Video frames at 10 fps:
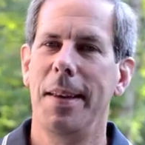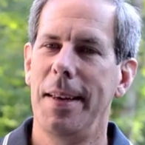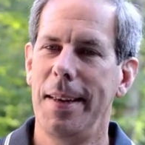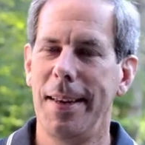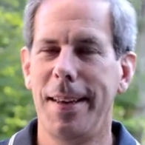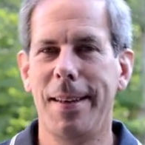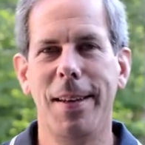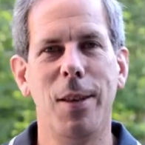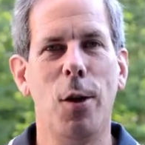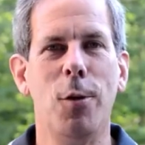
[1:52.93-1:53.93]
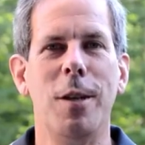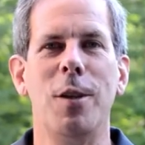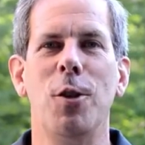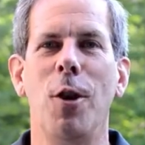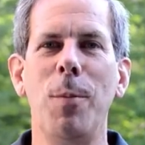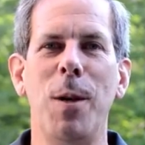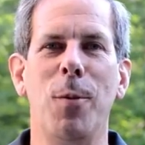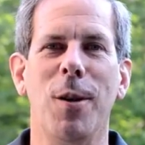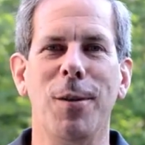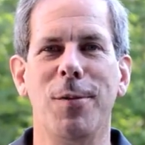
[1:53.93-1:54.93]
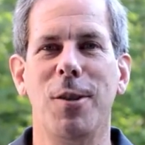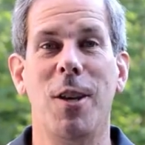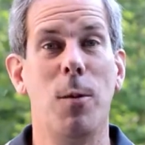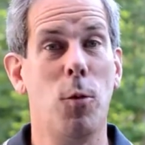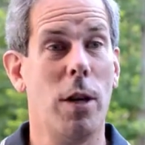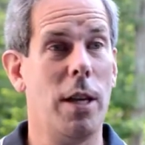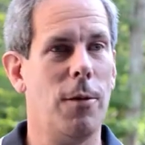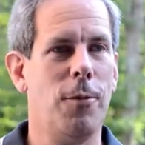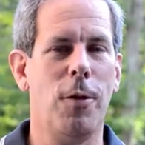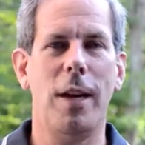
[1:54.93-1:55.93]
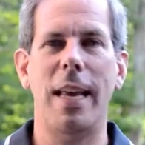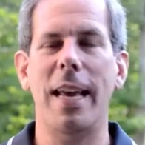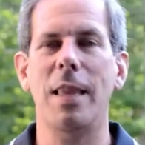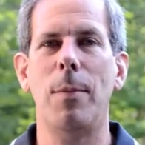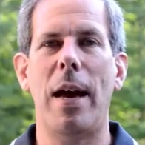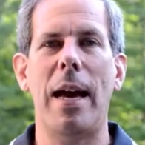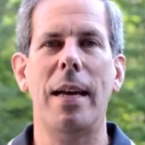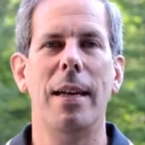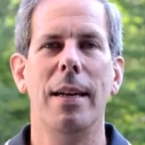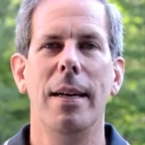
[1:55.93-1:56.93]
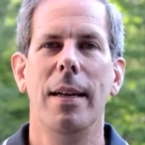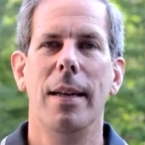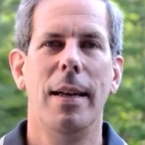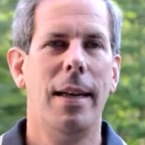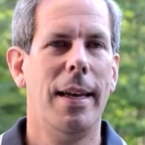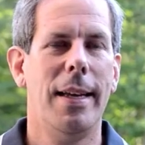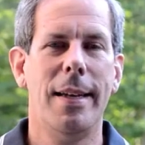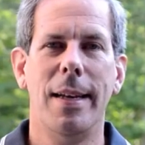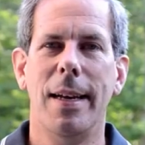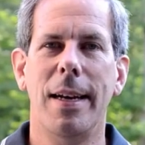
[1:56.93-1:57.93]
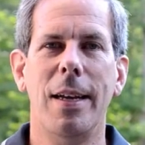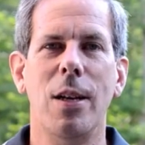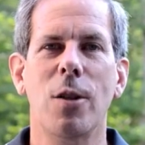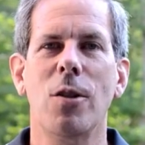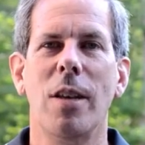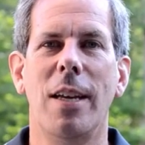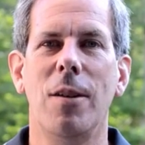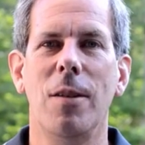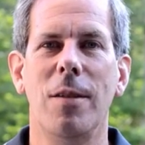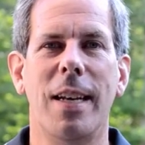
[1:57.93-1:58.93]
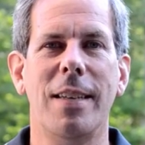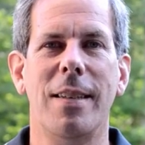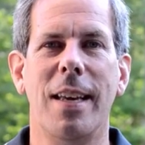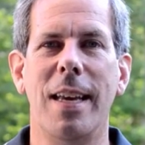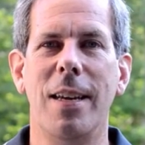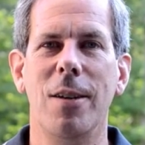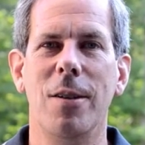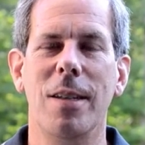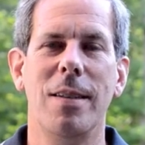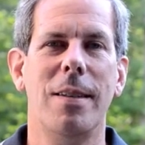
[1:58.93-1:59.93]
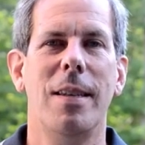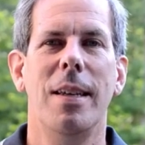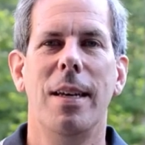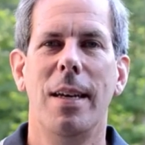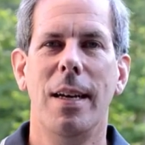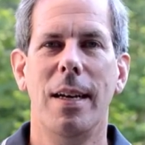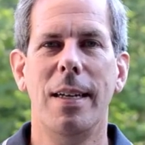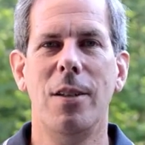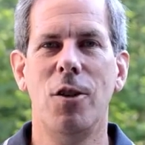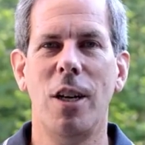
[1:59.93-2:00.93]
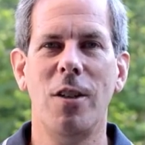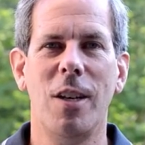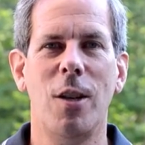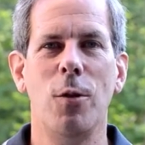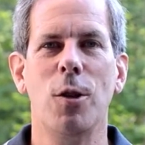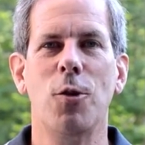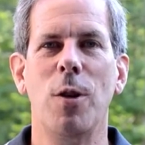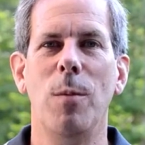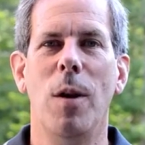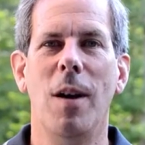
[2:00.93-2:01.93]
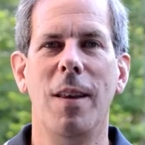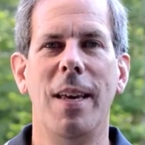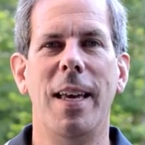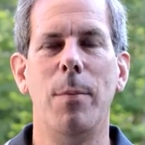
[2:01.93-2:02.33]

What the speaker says: and the owner didn't show up anymore. So now I'm working the front and the back. And years later, the next thing I hear is he's changing it into a strip mall and a